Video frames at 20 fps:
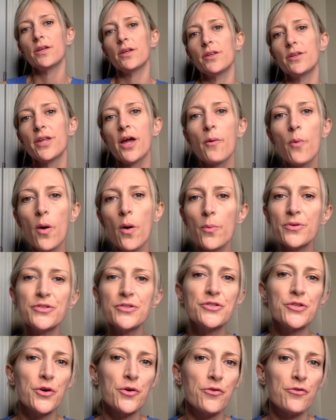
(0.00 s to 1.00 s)
Now, what was
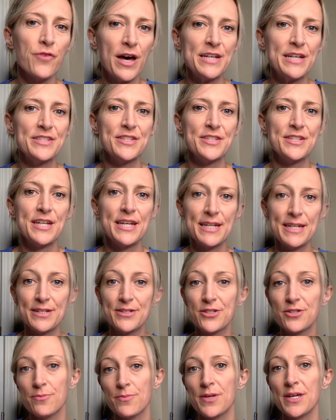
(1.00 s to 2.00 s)
so fascinating
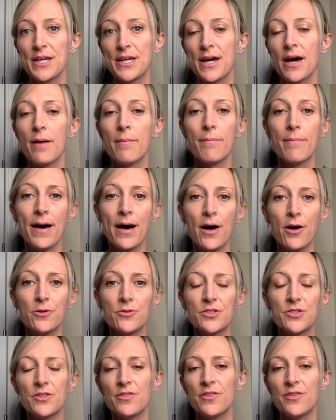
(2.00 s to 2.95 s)
to me about